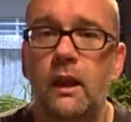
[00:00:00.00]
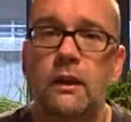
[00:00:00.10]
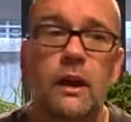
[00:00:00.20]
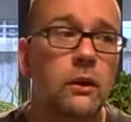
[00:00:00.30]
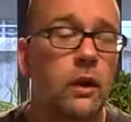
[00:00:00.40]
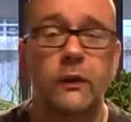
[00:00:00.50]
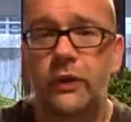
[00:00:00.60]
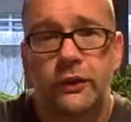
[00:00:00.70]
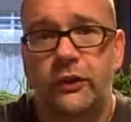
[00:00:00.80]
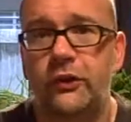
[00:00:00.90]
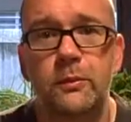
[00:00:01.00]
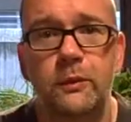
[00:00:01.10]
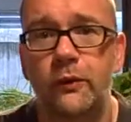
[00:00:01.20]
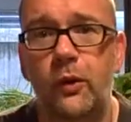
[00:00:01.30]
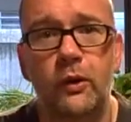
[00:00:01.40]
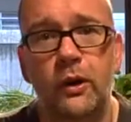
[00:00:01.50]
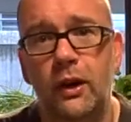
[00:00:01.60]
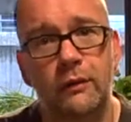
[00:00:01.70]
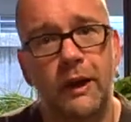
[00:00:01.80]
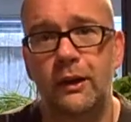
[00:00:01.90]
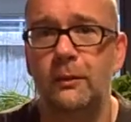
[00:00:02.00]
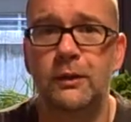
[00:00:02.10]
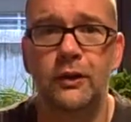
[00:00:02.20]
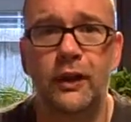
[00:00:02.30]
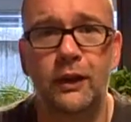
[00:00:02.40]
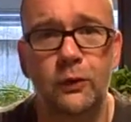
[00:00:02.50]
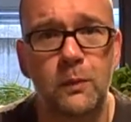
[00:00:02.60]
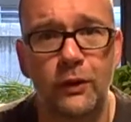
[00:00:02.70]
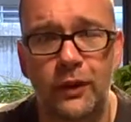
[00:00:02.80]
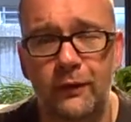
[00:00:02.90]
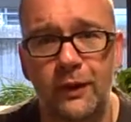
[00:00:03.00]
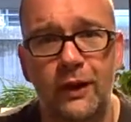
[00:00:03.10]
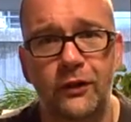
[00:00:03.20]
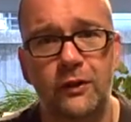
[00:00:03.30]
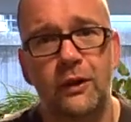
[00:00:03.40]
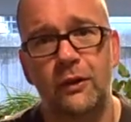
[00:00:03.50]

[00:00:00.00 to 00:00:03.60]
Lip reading: Now, I've said this to you before, and I reckon I'm going to say it almost every lesson